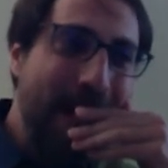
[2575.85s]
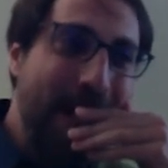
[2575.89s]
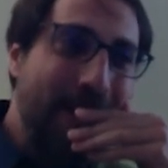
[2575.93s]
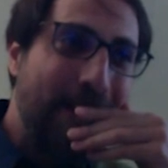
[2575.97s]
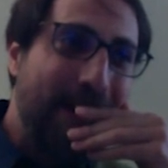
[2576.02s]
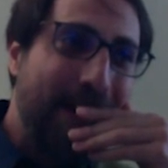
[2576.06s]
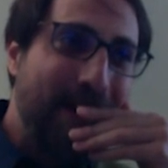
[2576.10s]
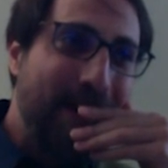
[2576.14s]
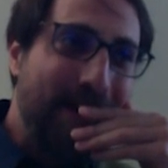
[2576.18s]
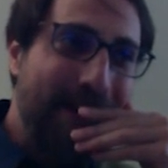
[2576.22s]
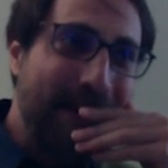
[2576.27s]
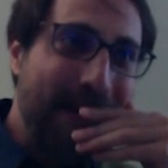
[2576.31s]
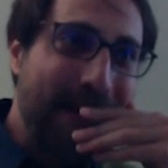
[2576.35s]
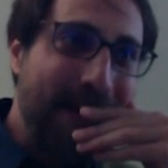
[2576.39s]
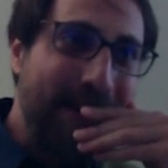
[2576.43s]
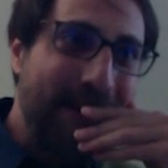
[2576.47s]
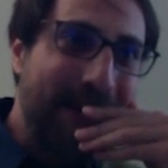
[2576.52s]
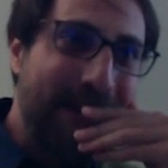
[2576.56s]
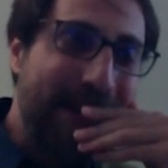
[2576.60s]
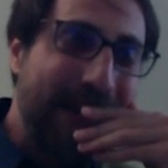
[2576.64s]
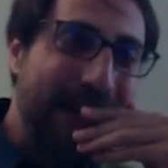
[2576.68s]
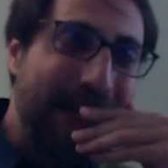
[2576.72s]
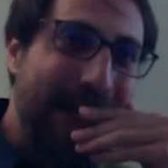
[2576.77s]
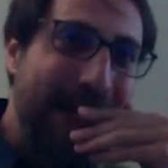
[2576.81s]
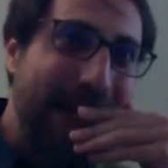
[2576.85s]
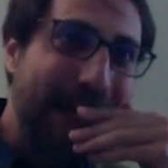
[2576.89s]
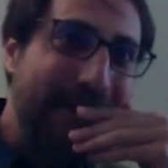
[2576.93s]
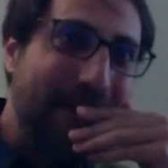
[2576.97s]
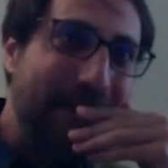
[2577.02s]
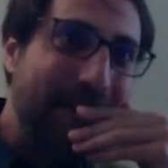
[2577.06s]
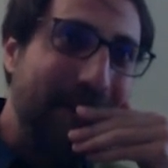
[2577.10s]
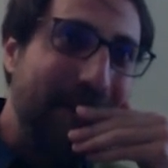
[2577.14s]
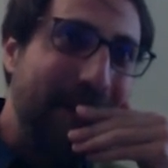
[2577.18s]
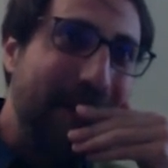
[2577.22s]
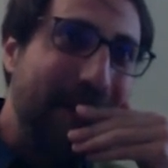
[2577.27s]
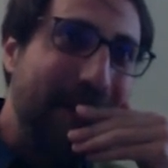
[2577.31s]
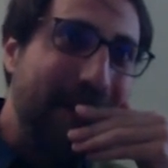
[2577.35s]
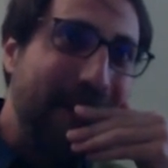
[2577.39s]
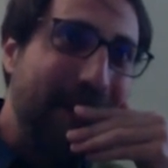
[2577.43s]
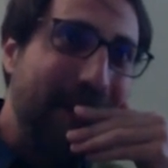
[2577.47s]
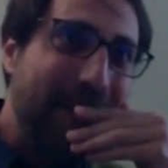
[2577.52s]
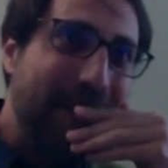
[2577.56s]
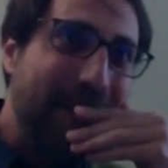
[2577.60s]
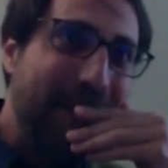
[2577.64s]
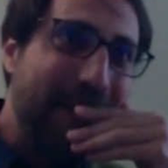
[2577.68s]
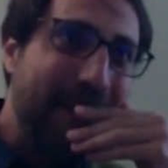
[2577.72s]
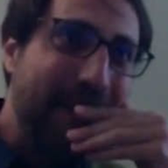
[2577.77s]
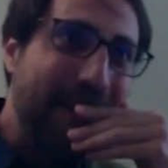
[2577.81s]
But at the same time,
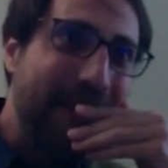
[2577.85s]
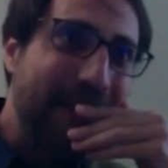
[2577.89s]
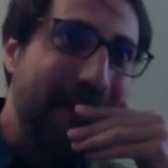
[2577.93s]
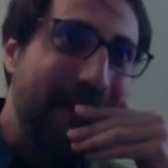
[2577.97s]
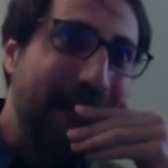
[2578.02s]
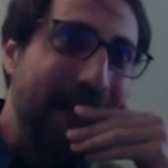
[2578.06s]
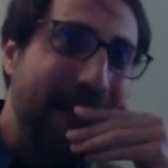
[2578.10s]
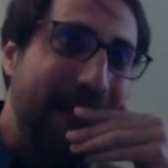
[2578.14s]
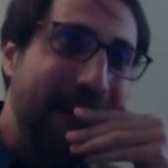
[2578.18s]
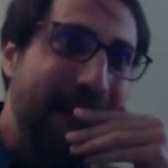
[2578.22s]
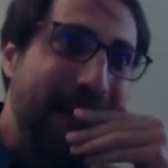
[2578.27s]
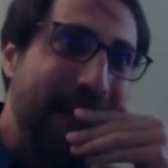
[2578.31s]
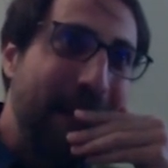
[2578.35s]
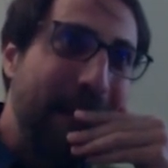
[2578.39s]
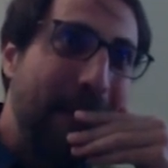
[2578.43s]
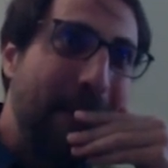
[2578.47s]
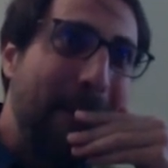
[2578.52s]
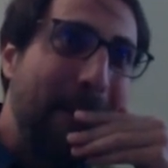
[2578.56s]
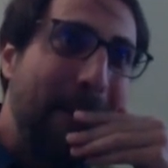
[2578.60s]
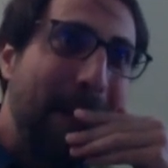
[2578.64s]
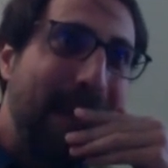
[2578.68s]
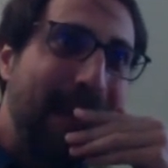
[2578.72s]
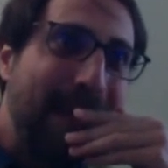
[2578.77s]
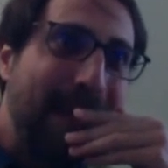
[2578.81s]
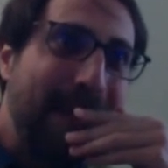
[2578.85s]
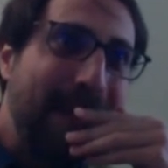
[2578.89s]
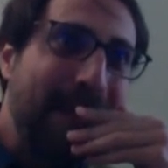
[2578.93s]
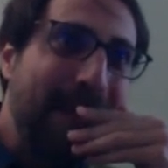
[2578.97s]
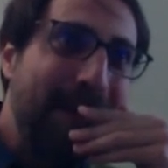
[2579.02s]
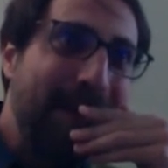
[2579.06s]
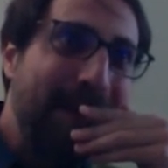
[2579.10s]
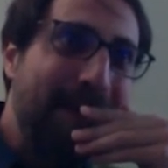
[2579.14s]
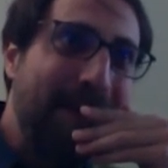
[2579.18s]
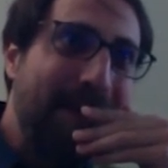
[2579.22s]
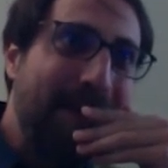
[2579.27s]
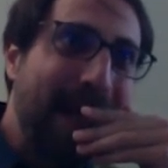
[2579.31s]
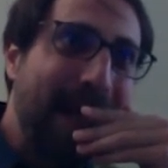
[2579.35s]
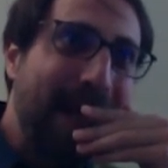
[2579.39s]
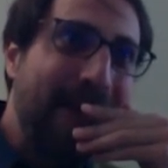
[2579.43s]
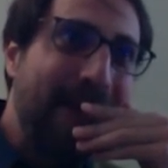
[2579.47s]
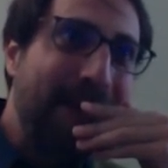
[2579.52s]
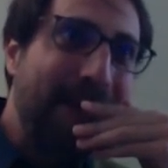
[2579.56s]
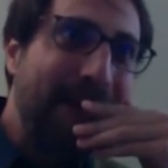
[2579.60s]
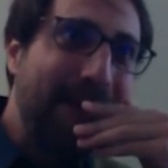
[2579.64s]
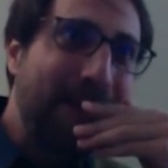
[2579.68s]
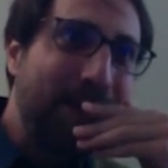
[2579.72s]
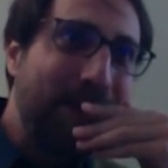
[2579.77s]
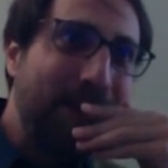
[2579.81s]
uh, it's like maybe the fact
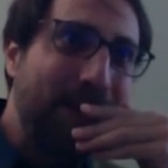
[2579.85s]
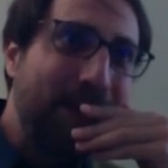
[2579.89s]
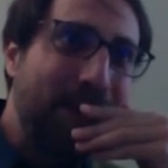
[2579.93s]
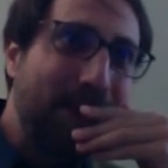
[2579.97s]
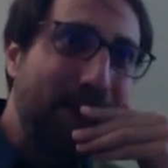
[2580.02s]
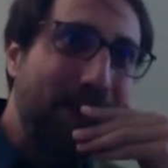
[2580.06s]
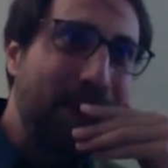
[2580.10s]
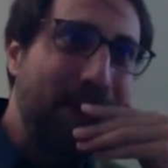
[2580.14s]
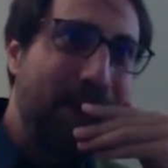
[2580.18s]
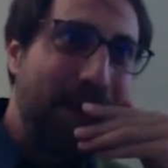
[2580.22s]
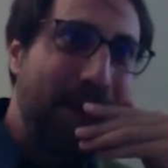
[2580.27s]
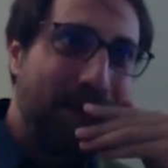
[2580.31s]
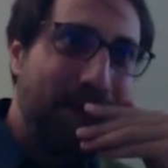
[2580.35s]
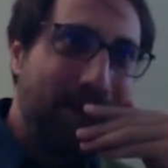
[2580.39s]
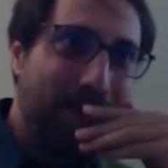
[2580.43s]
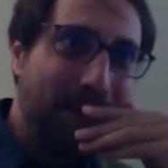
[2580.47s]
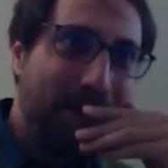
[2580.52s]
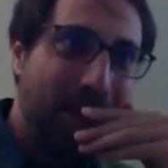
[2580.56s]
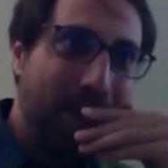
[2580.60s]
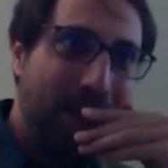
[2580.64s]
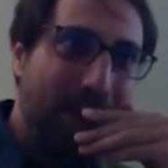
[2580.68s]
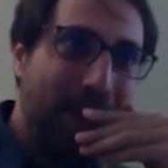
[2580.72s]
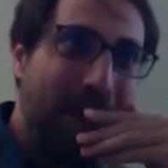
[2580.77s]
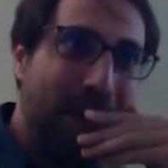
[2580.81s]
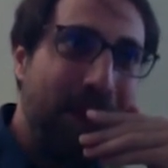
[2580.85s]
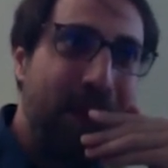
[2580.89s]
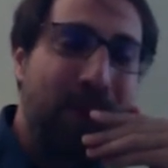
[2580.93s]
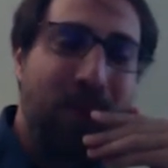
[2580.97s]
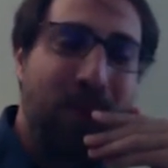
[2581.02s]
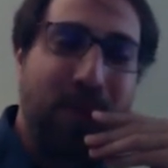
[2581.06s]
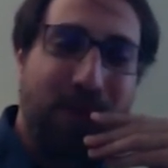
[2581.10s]
that you go away from home and you go